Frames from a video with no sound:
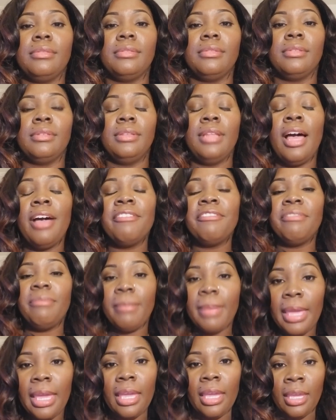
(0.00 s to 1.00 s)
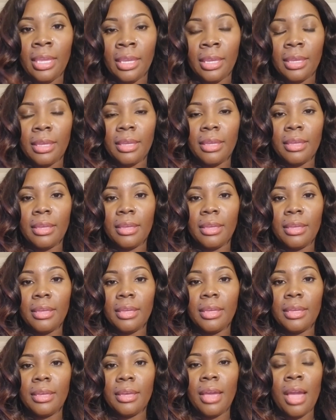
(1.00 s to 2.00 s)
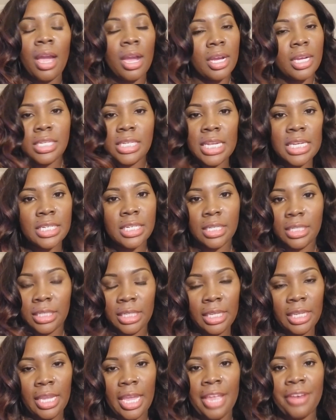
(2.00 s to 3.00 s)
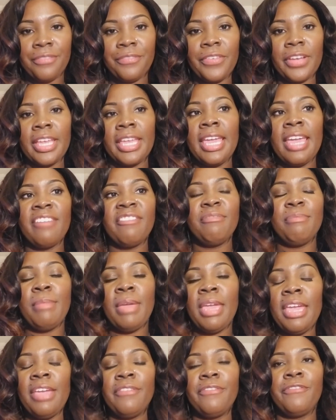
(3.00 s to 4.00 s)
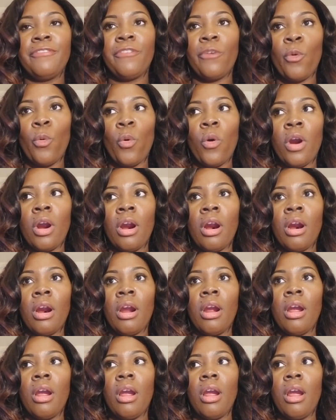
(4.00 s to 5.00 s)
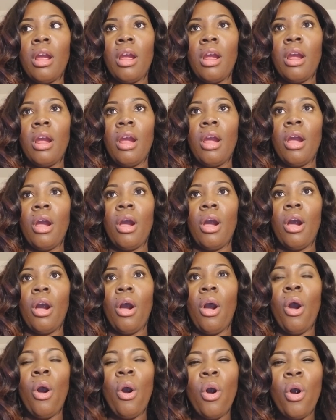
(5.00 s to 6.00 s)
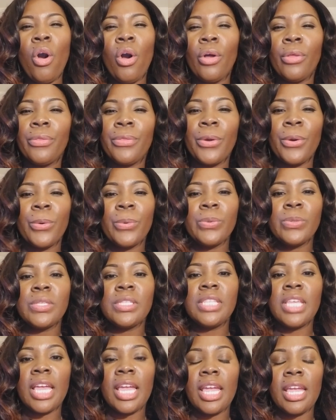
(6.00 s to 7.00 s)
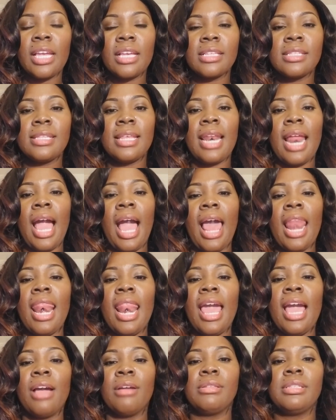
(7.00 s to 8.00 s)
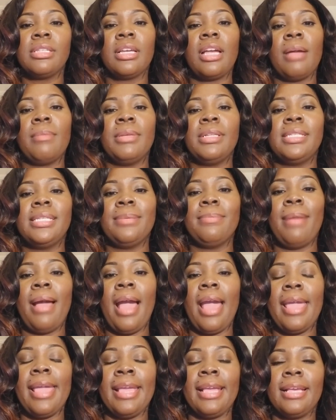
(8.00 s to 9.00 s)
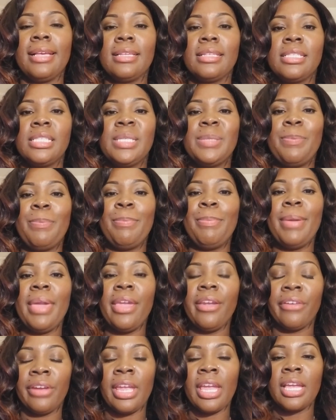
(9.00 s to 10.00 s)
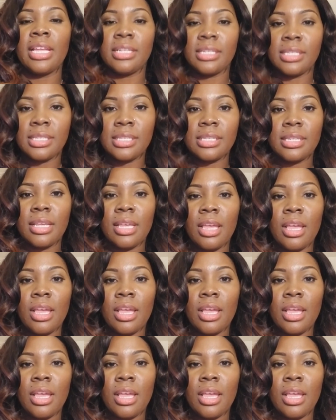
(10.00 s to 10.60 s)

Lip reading: love me unconditionally and forgive me for all those things that I allowed to come into my experience.